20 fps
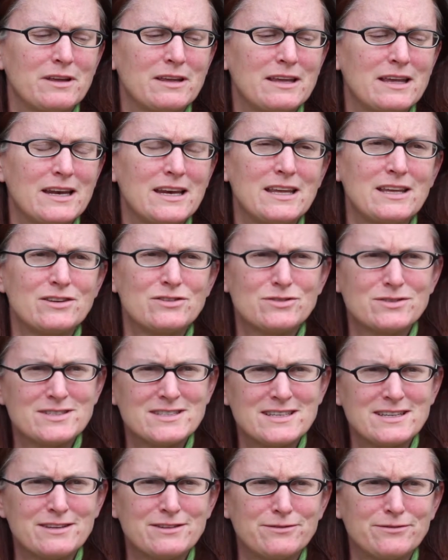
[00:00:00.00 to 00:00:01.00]
getting
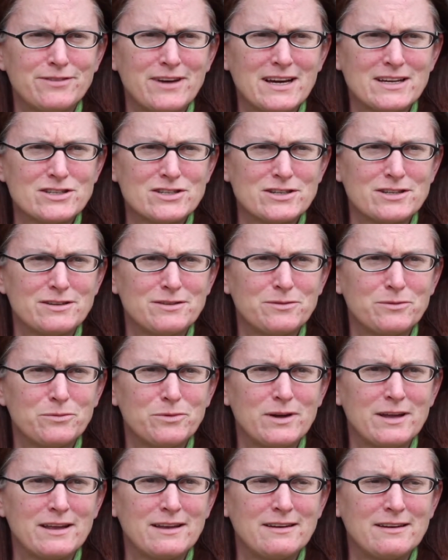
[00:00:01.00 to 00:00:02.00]
interested in fashion
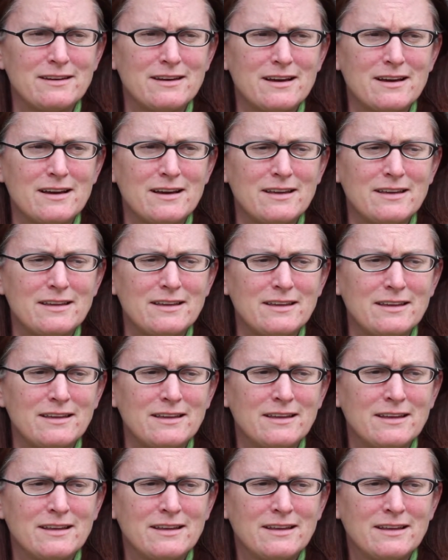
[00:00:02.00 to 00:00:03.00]
when
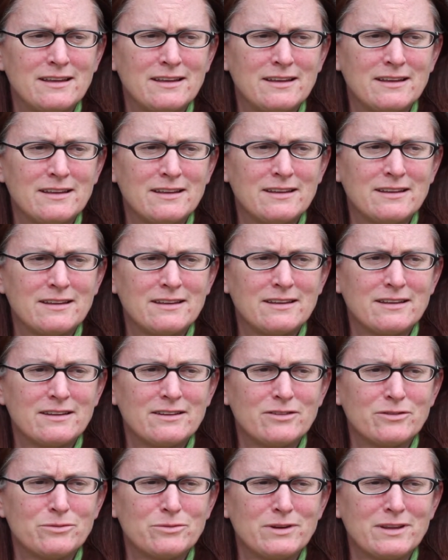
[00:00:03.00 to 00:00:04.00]
I
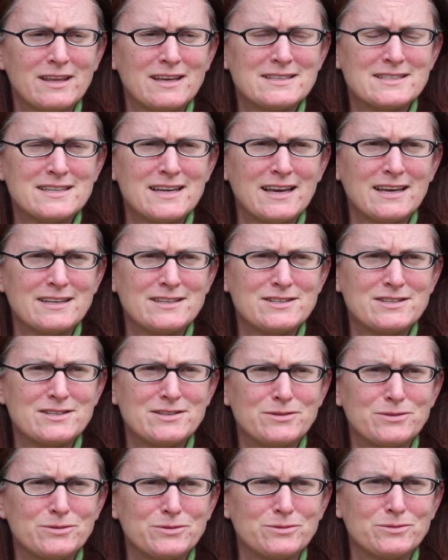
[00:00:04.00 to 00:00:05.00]
realized I had
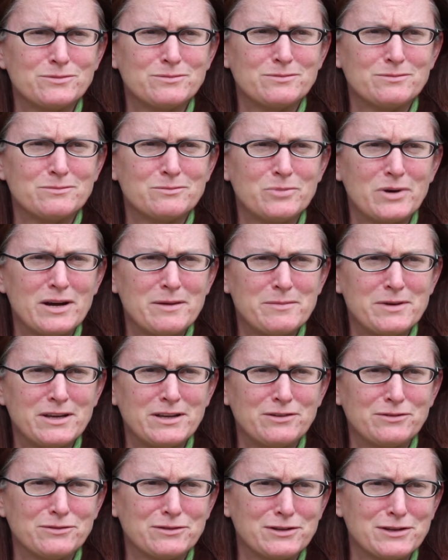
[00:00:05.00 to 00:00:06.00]
to buy
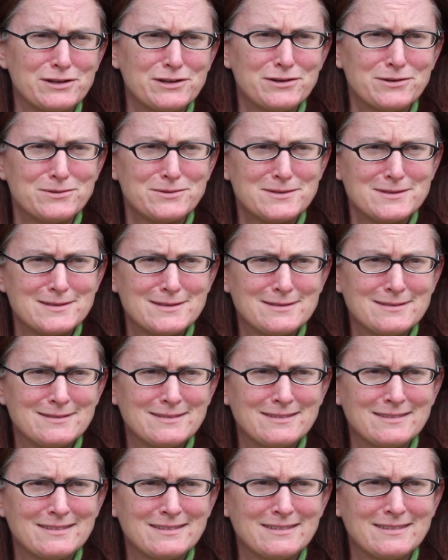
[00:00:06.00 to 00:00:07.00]
my own clothes.
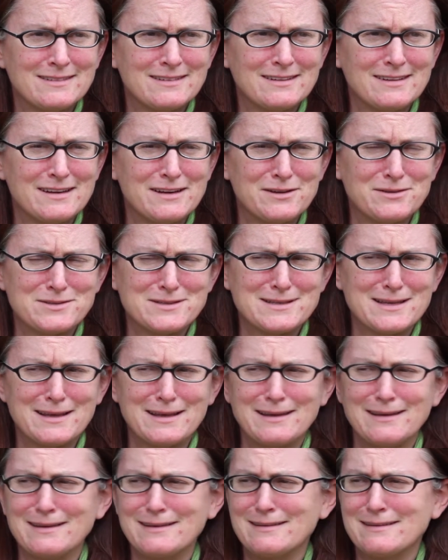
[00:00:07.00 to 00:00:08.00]
And I was
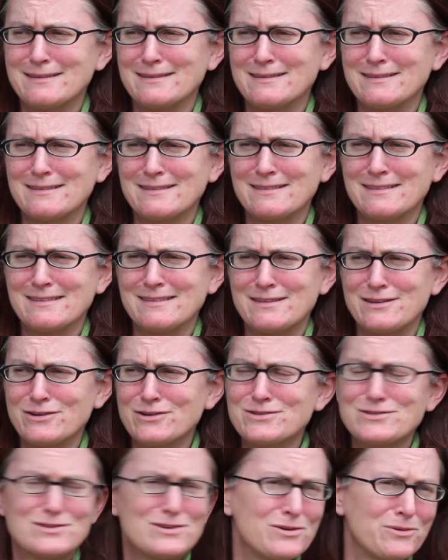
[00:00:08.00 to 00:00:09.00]
like,
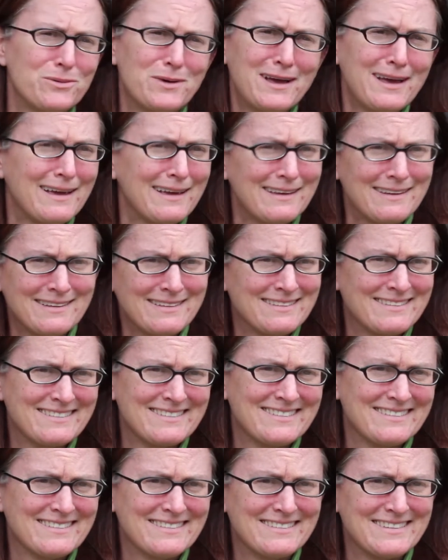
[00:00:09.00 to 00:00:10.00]
there's no way
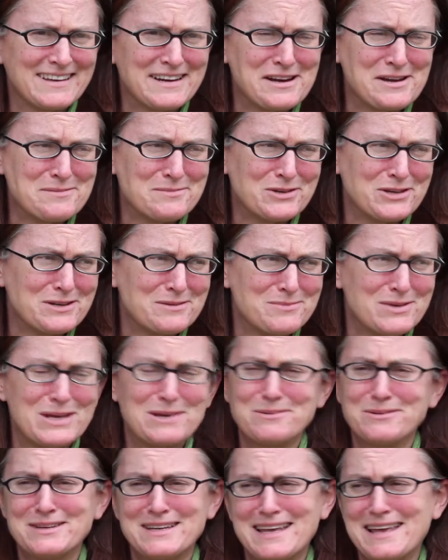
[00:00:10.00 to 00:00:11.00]
that I'm going to
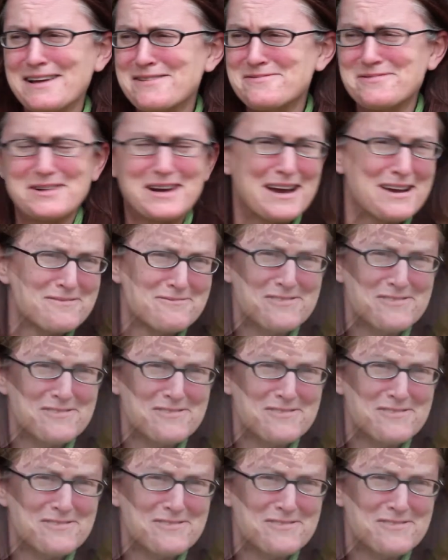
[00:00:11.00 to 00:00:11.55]
be able to get what I